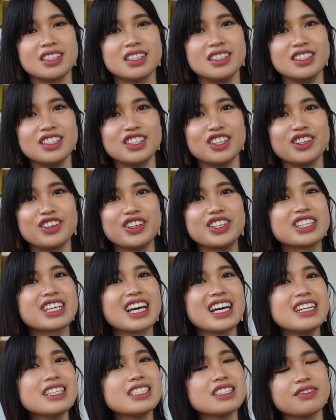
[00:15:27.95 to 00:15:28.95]
You know, it
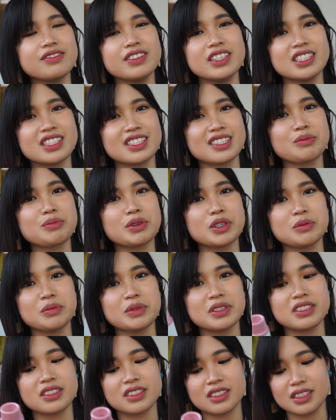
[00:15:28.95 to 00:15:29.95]
kind of defeats the
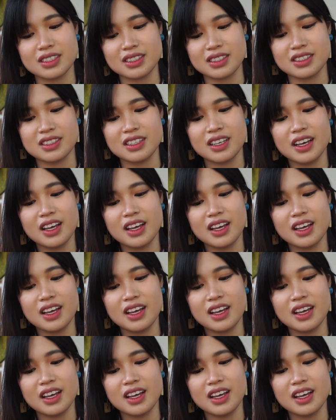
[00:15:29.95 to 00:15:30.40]
purpose because